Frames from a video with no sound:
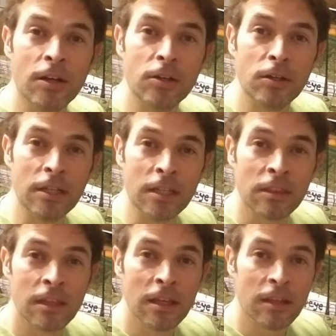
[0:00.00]

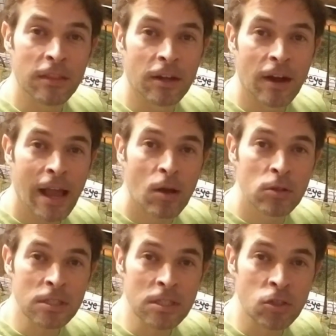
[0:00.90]
underneath their
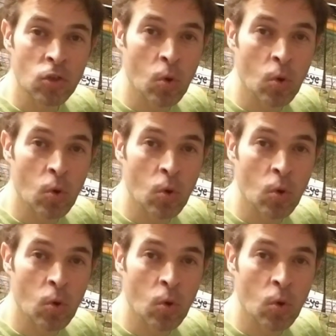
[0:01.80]
houses,